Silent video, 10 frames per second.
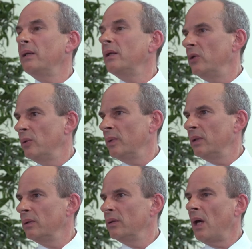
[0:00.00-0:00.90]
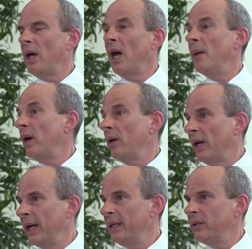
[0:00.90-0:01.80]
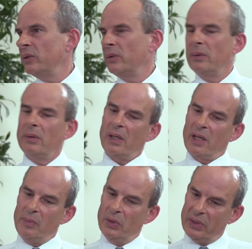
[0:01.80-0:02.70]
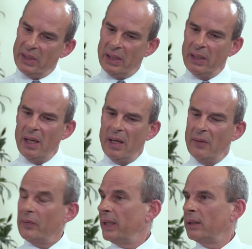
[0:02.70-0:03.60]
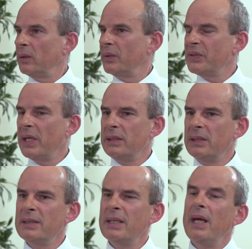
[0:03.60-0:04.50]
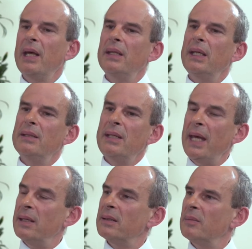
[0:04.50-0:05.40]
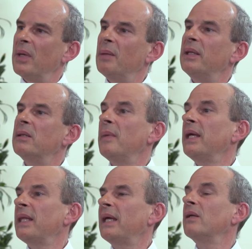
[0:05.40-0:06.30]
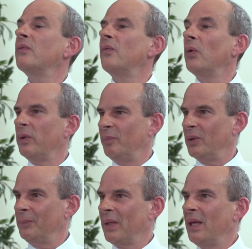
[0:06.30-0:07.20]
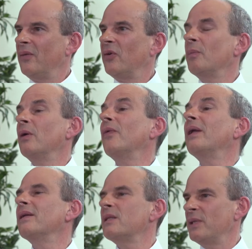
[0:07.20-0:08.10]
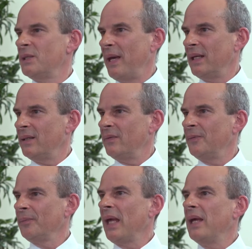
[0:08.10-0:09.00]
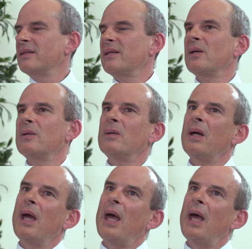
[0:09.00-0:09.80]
human MRI to a community of clinical researchers. The intent may be to make that affordable from the funder's perspective. So